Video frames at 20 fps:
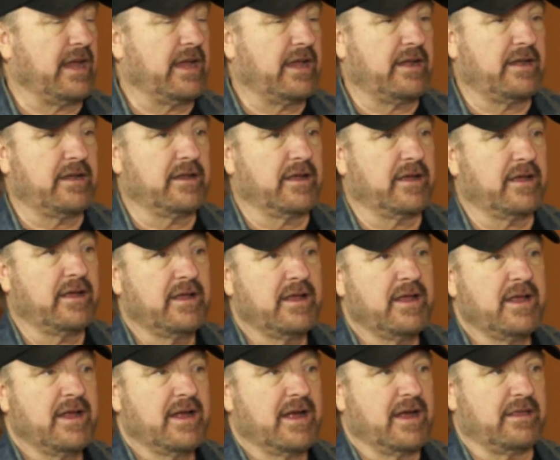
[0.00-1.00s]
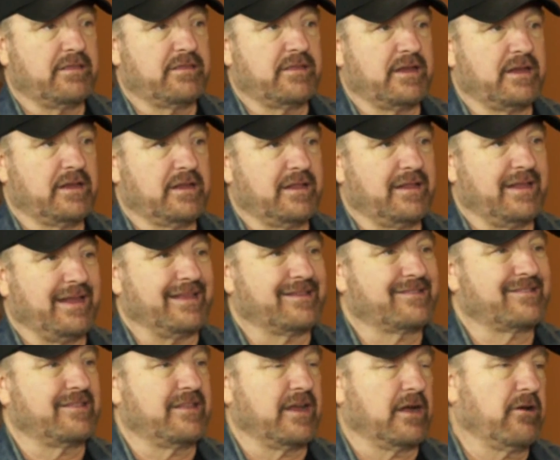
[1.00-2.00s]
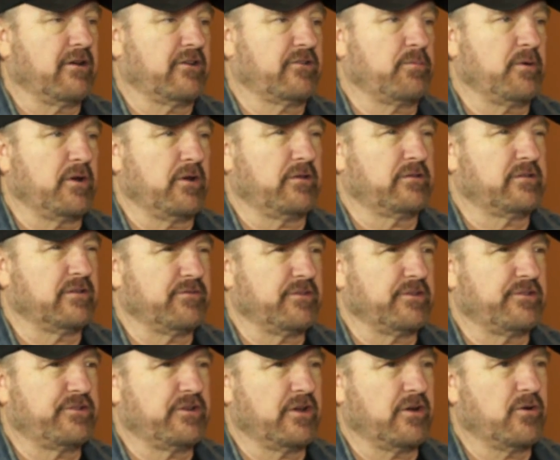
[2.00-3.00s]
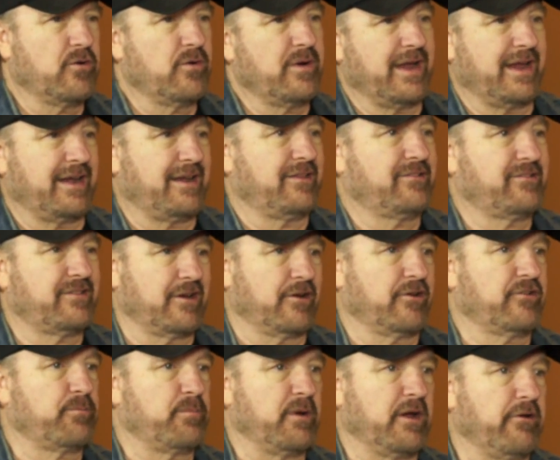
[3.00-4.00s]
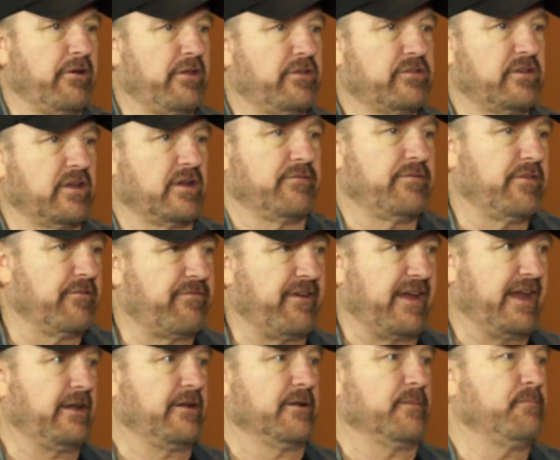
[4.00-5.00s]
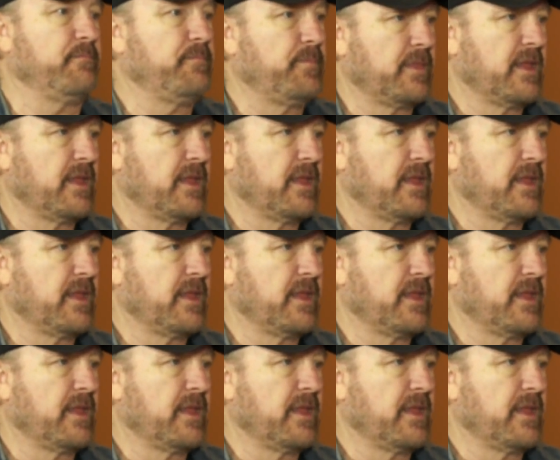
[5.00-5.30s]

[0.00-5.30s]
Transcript: and I think it's their experience of the show and it's their experience of the fandom.